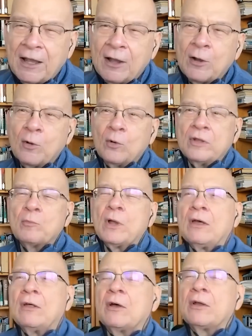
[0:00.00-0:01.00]
Oh,
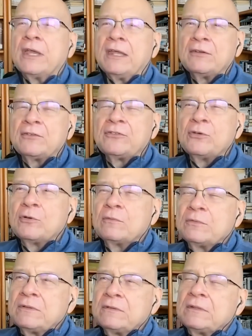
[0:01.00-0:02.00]
well, okay. There's
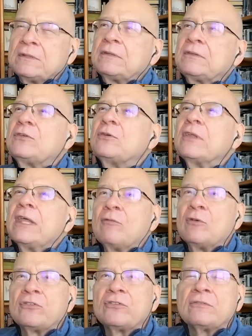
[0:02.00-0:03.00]
two
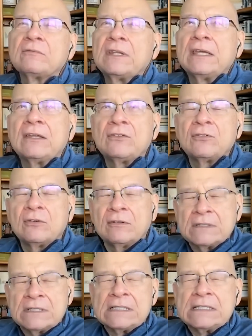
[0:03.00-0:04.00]
levels to answer
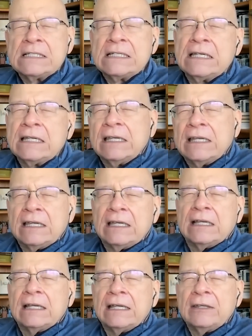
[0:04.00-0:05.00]

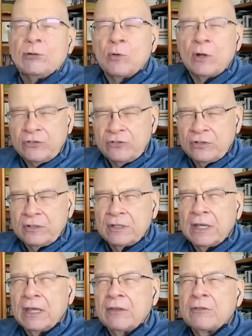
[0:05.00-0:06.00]
your question.
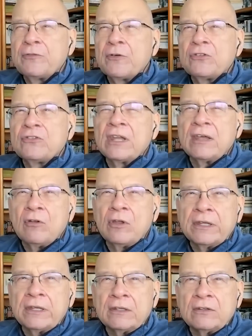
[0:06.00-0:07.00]
The first
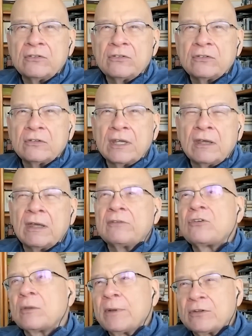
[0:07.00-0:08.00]
level is I'll
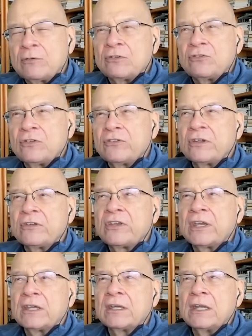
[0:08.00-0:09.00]
talk about the Christians in a
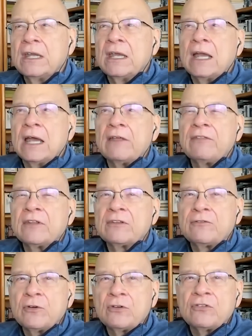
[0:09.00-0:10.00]
second. I think
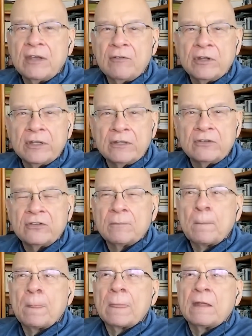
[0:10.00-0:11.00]
the first level is
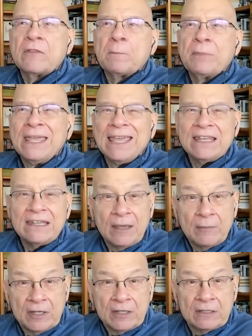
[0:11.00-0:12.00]
the
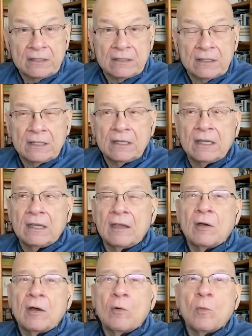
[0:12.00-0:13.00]
pandemic
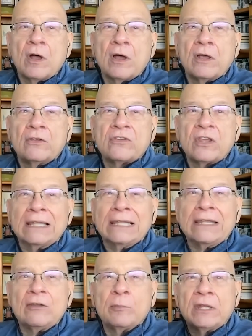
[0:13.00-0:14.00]
was a
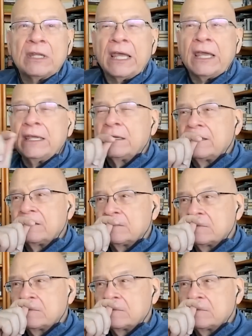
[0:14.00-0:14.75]
little bit like